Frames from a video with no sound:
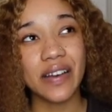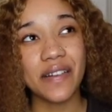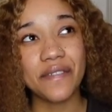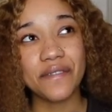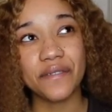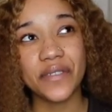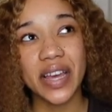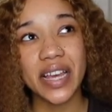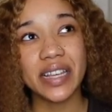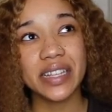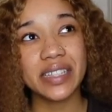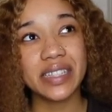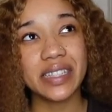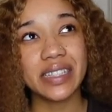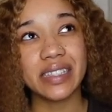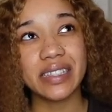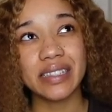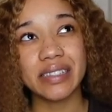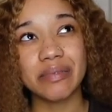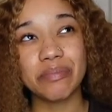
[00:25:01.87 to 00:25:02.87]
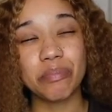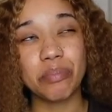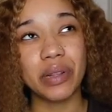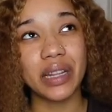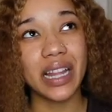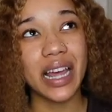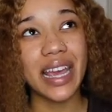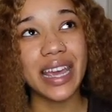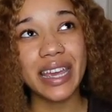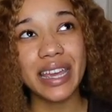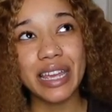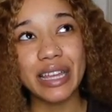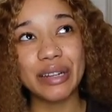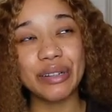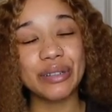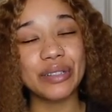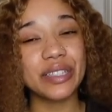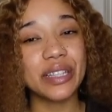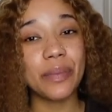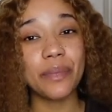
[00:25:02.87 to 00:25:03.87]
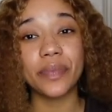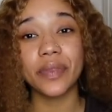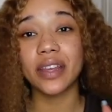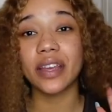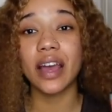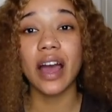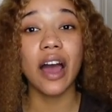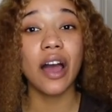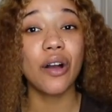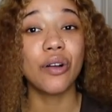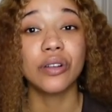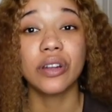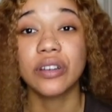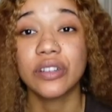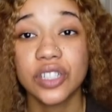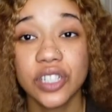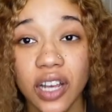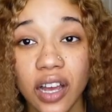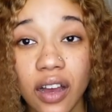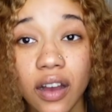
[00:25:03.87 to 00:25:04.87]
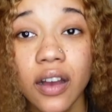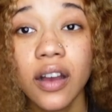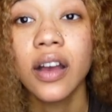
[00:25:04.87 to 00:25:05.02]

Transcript: a face blade or something. I don't know, child.